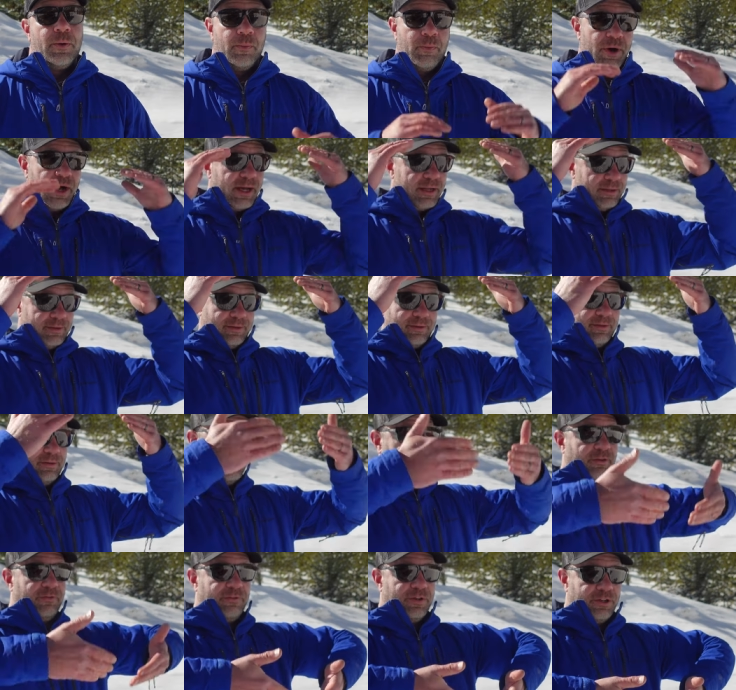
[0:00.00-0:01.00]
But
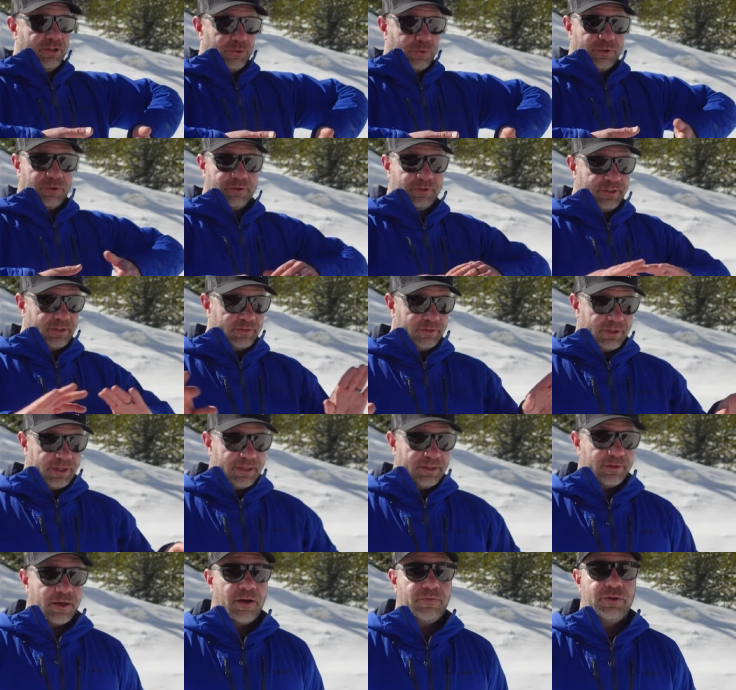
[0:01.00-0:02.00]
the visuals
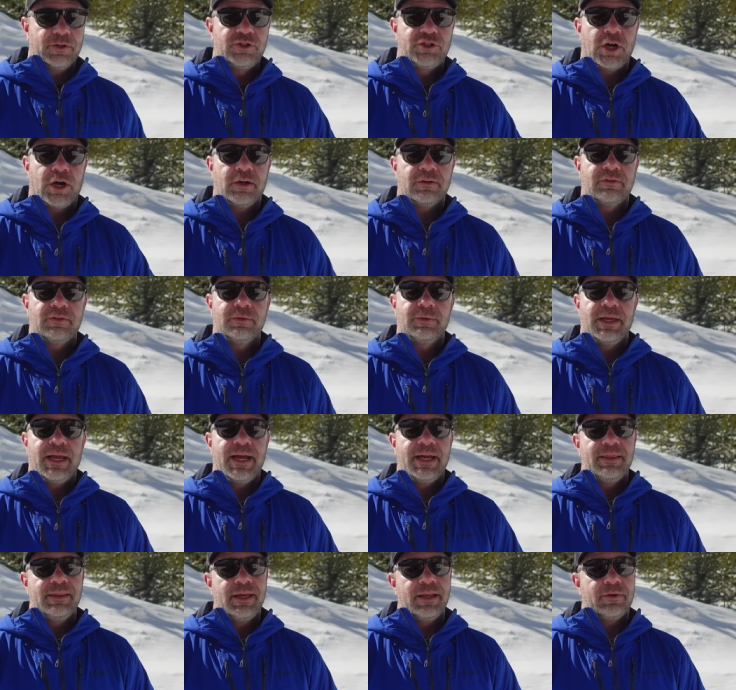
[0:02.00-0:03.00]
is off the charts.
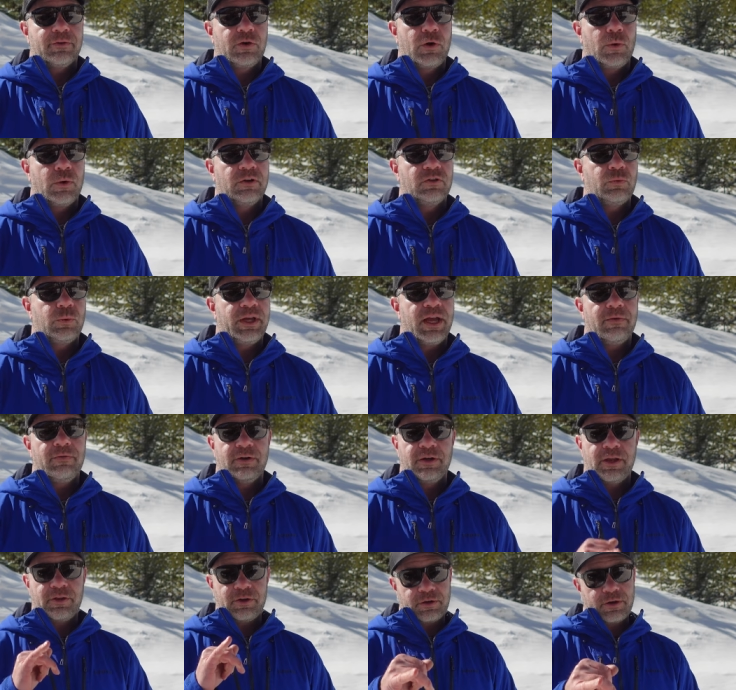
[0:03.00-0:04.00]
And then of course we have
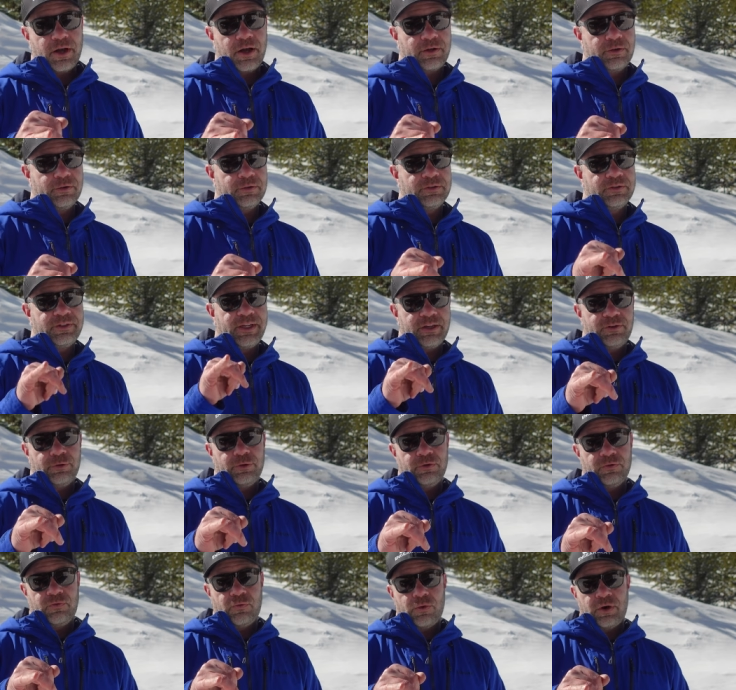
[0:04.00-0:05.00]
another goggle, stay
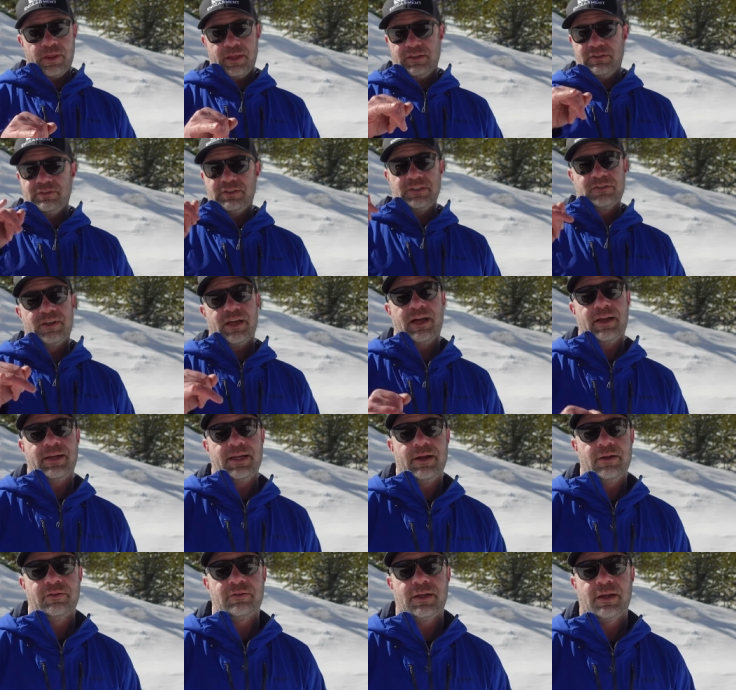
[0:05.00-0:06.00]
tuned for, that just got
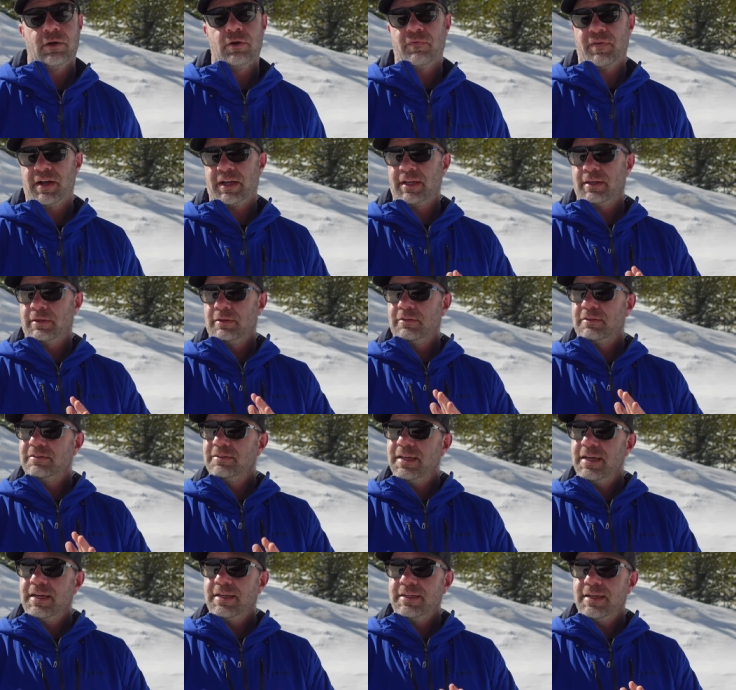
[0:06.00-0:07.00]
announced. I don't know if I can
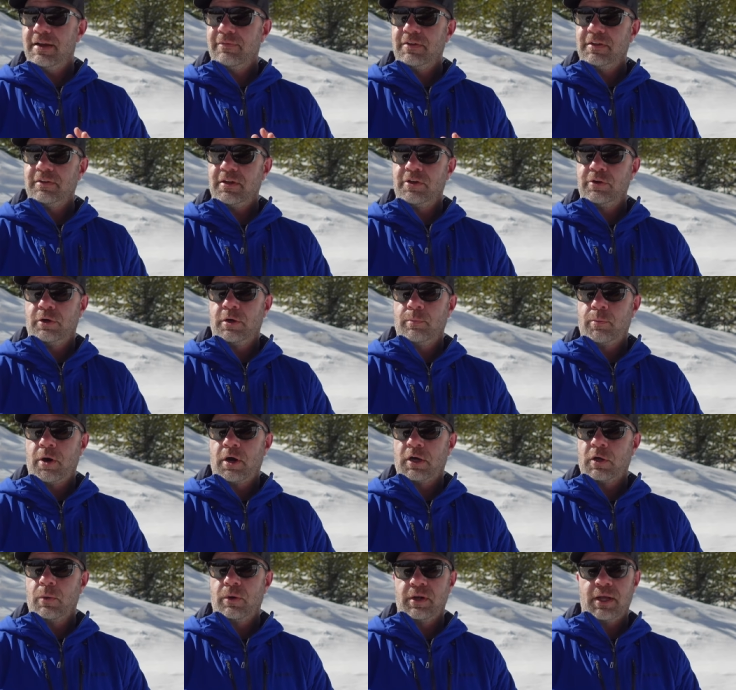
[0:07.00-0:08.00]
say it yet, if it's under
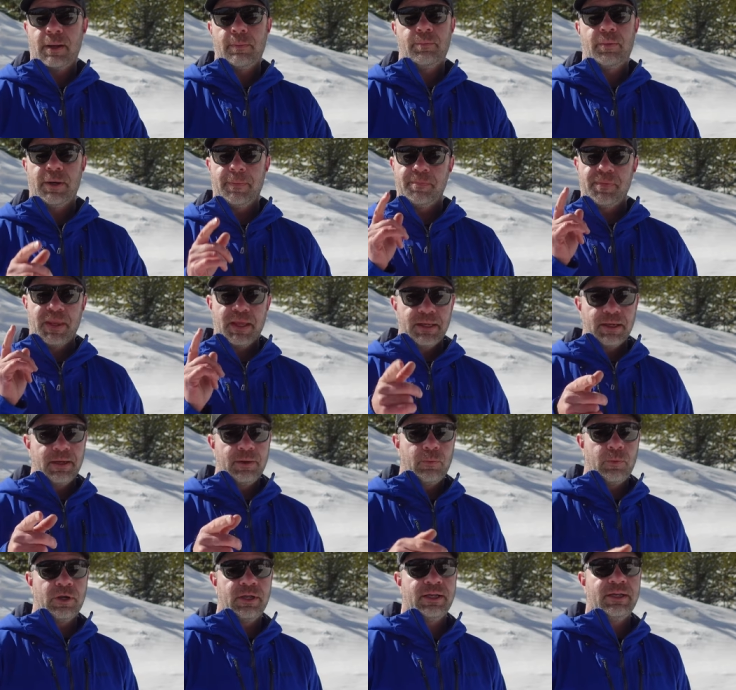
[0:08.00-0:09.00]
embargo or not, but
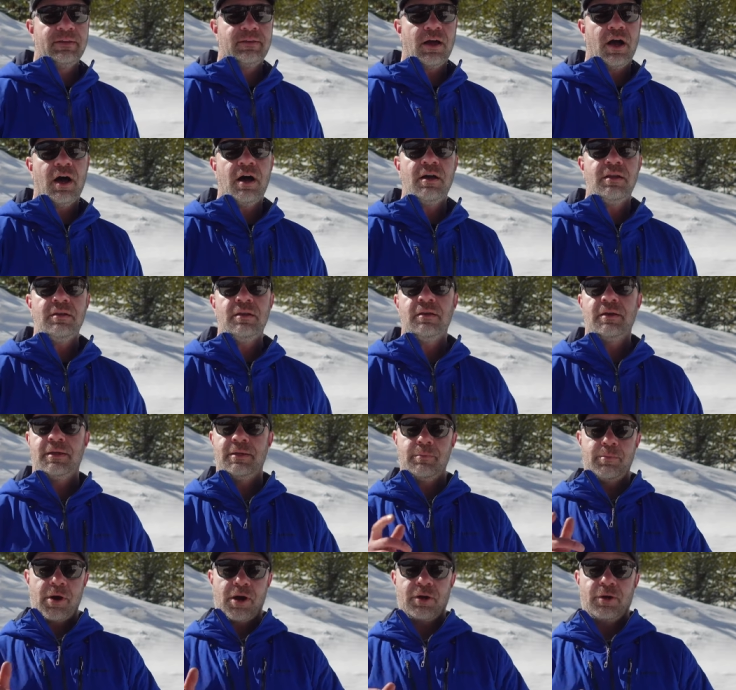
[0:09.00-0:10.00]
when it is
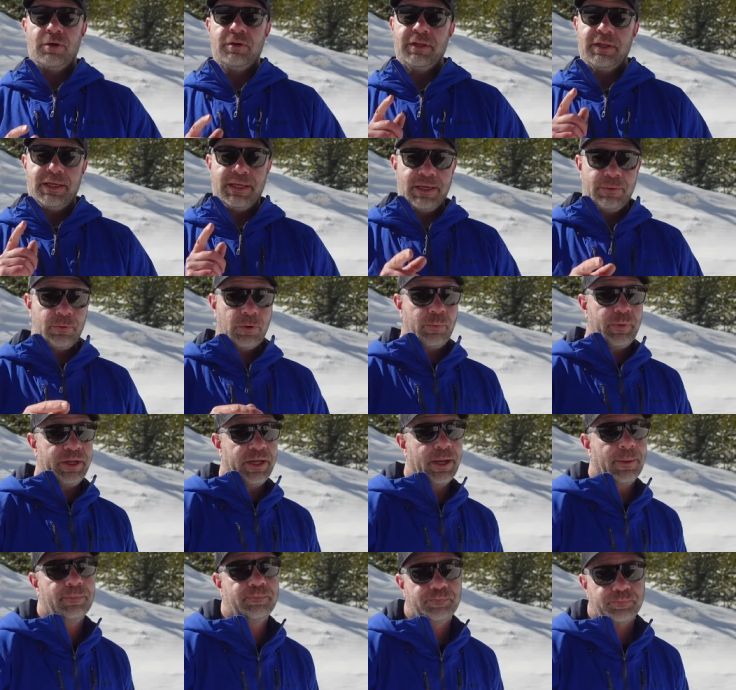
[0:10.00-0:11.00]
unembargoed, it will
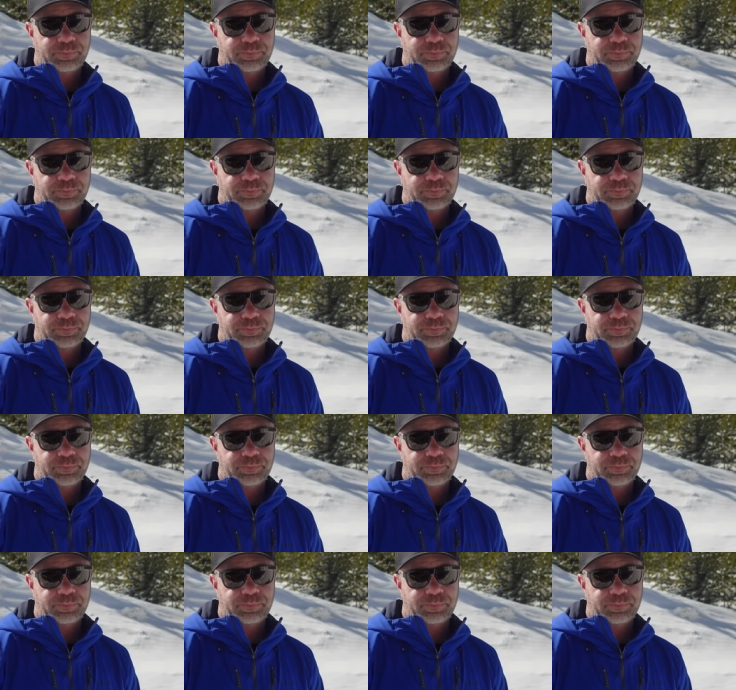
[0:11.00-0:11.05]
be up.